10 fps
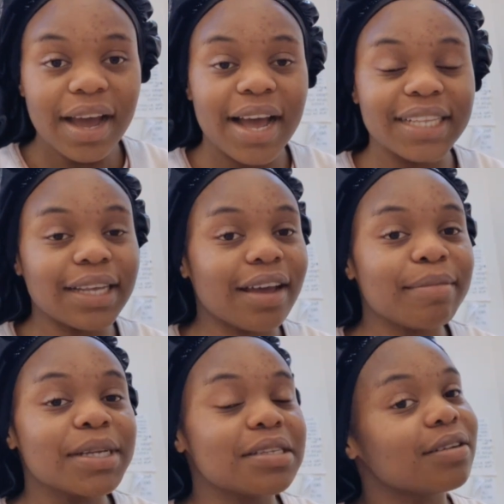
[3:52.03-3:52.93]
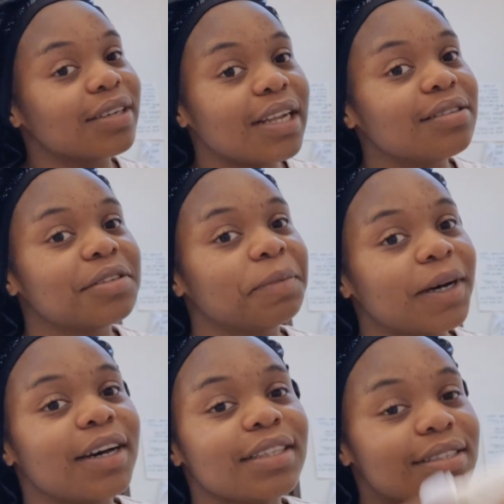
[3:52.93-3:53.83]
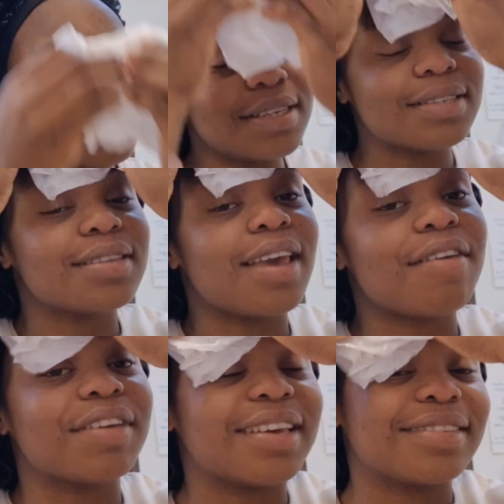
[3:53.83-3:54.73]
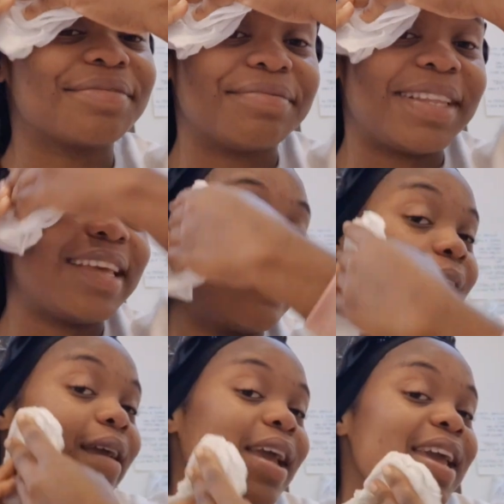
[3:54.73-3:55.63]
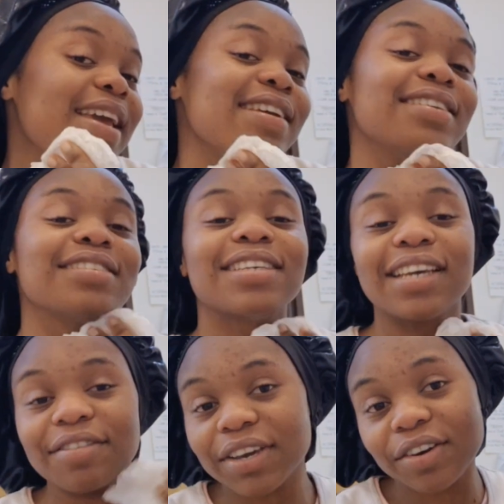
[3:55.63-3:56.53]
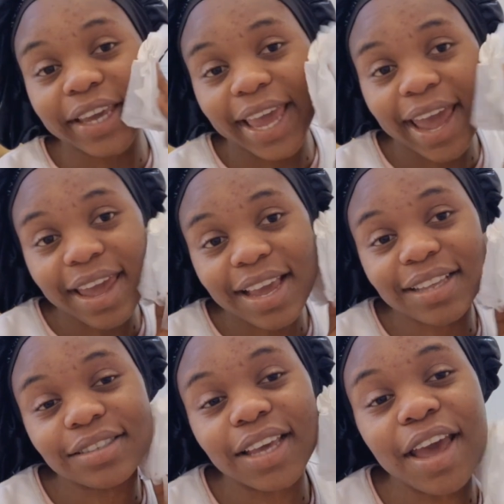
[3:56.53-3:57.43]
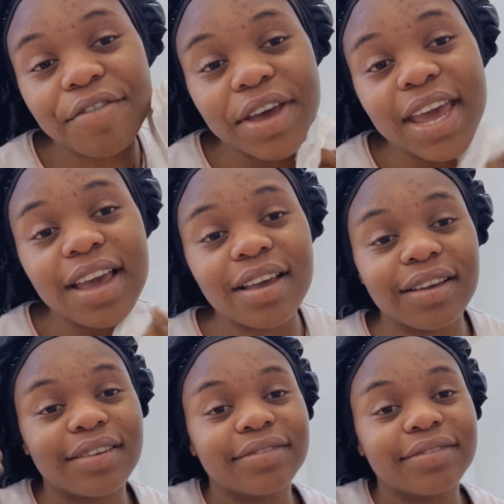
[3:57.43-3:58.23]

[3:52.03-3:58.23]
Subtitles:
Hata kama tuko na 2 spots, it's giving. It's giving, okay? It's giving.